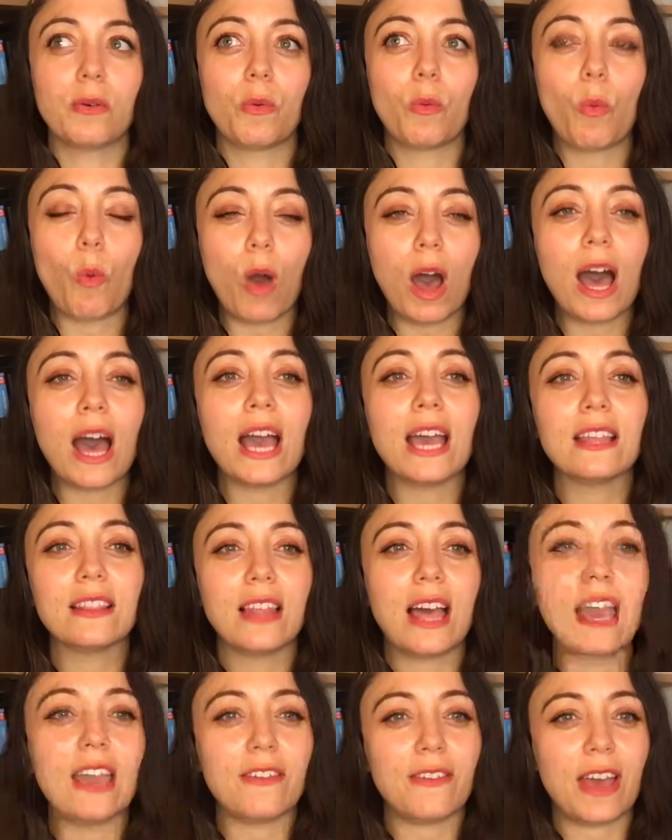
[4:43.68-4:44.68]
why
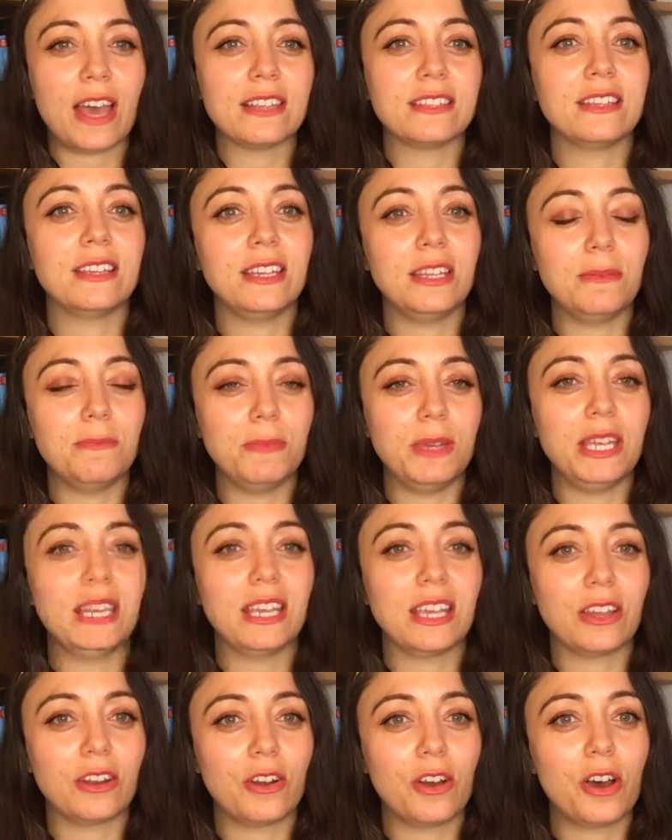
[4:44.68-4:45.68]
life has any
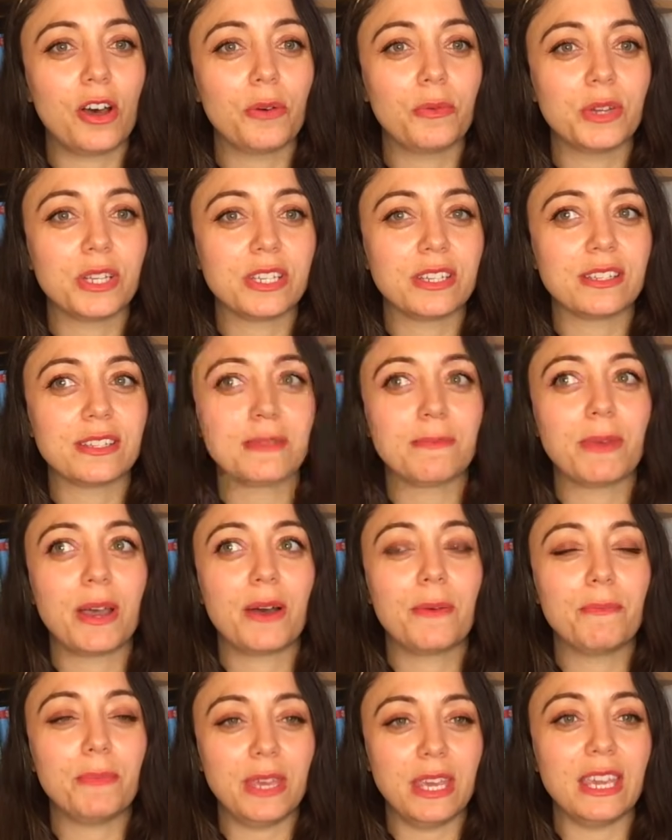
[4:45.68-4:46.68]
meaning at all, which is
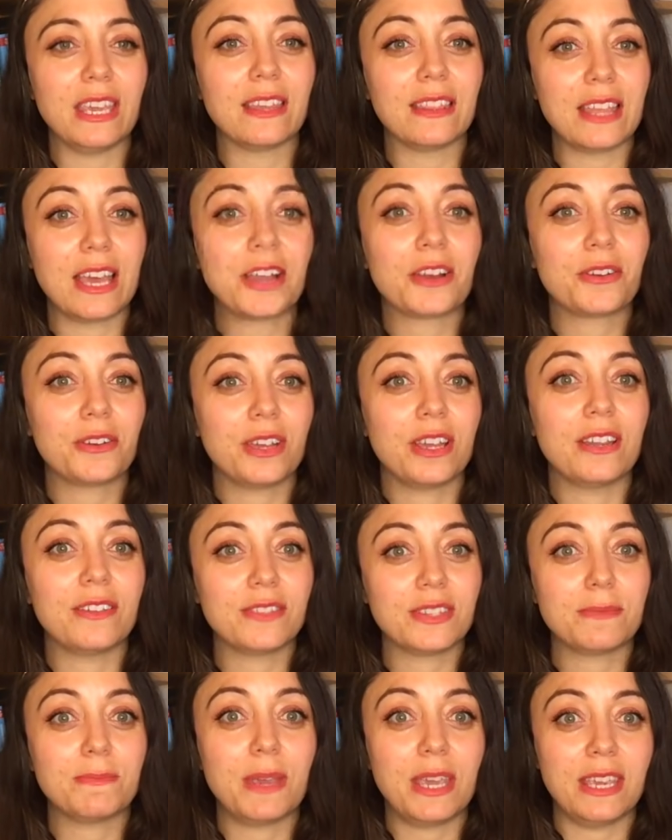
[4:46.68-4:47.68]
about being in that
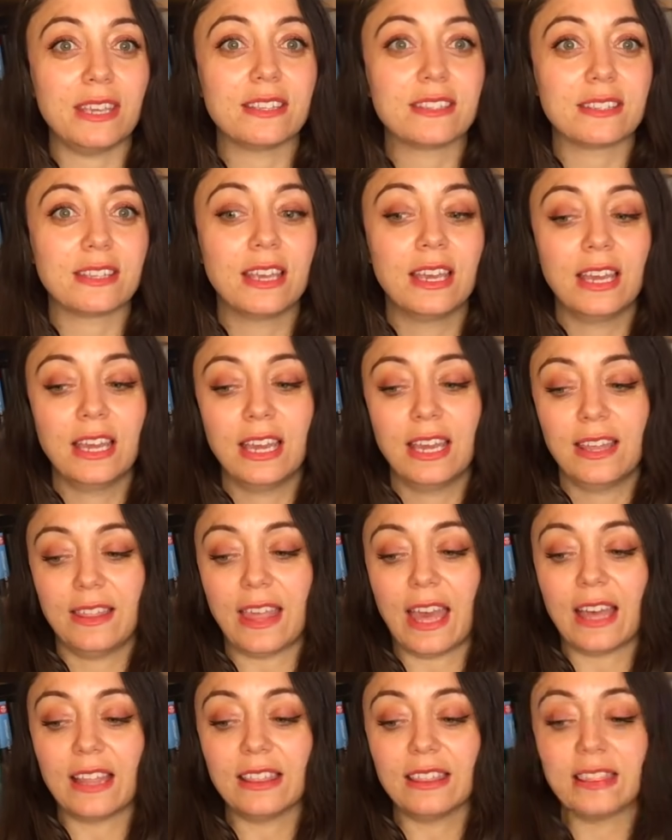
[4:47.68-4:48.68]
creative space,
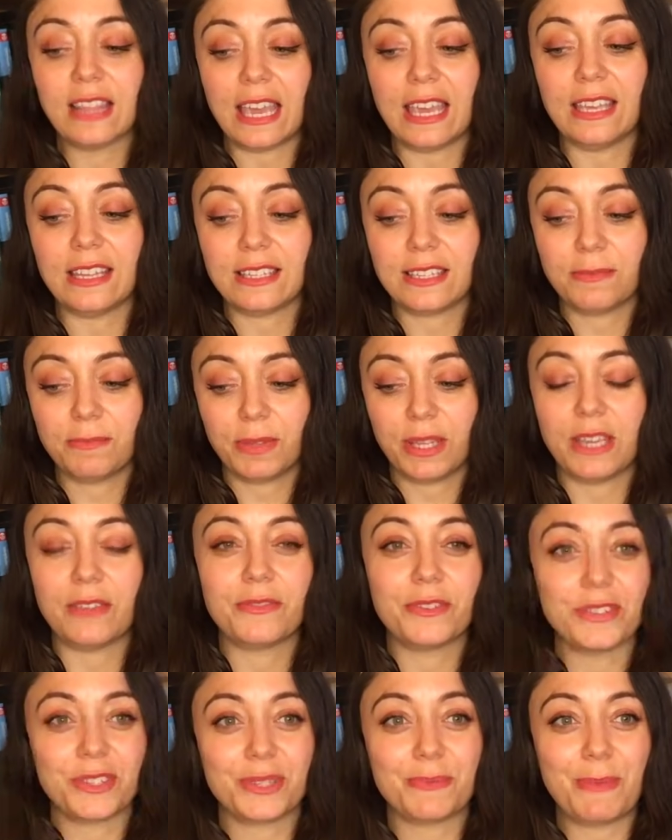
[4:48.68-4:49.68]
that light,
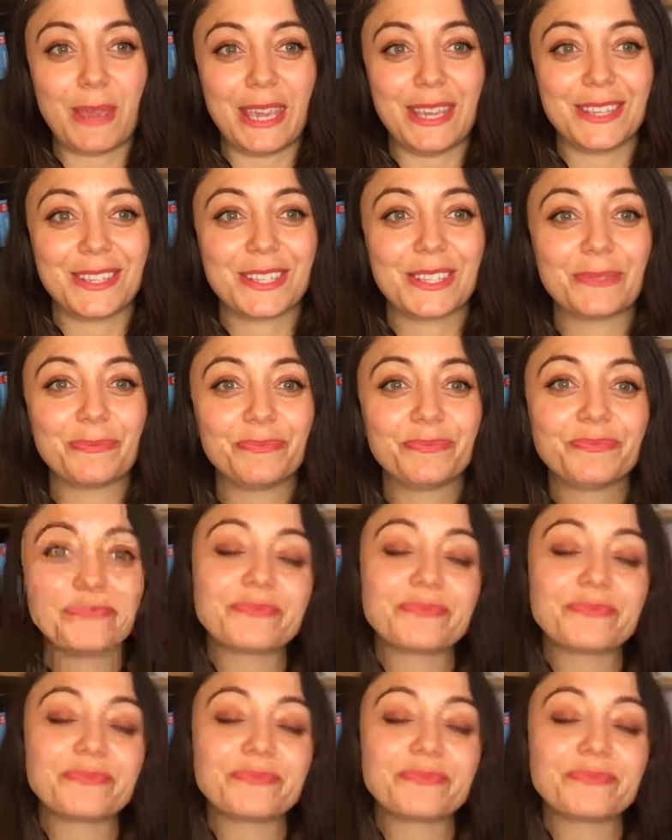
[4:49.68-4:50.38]
playful space.